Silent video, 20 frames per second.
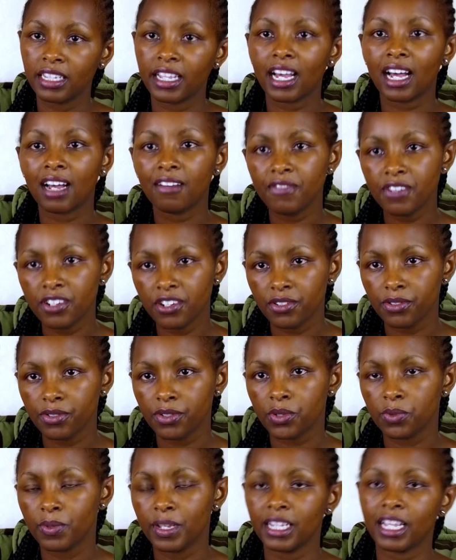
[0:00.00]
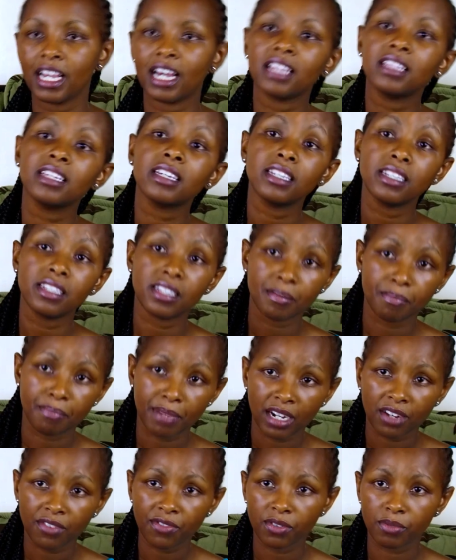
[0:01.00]
in the afternoons, when the other kids are
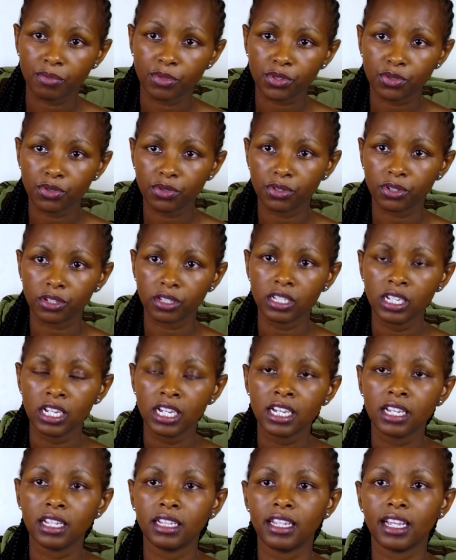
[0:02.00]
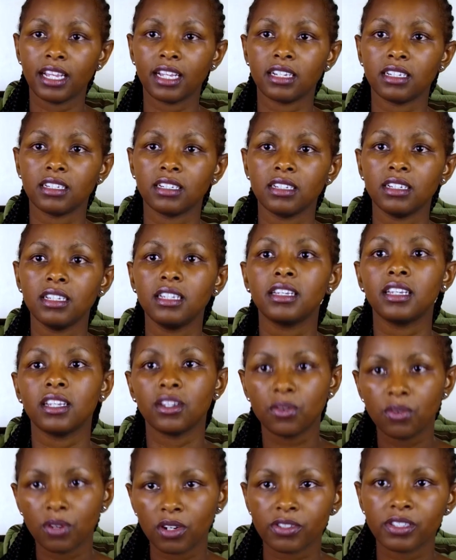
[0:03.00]
back from school, then he
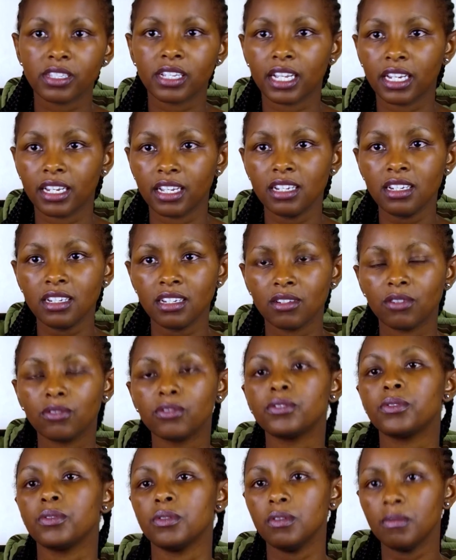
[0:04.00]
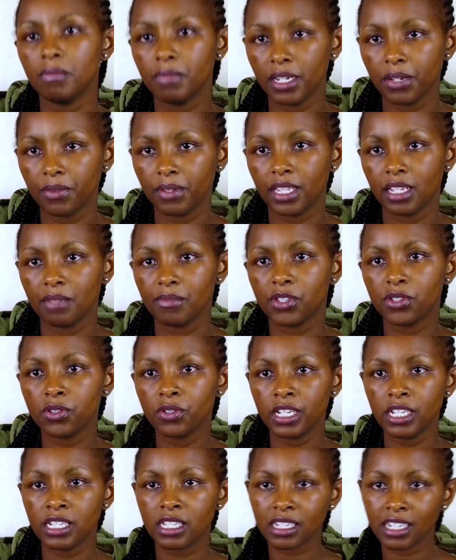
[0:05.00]
can go outside and also play with them. So
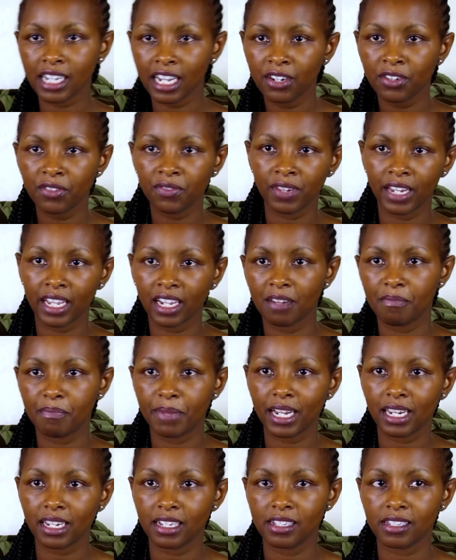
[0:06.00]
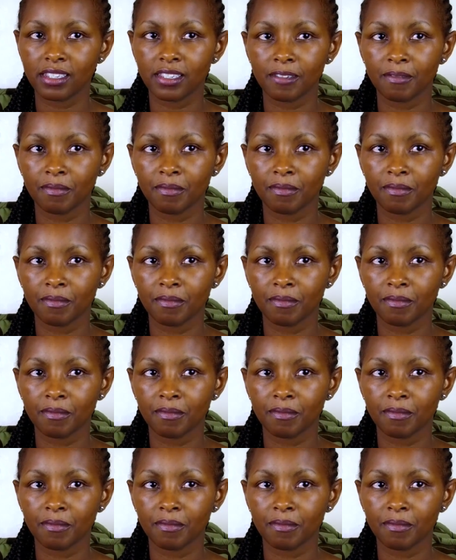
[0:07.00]
it's kind of like a balance.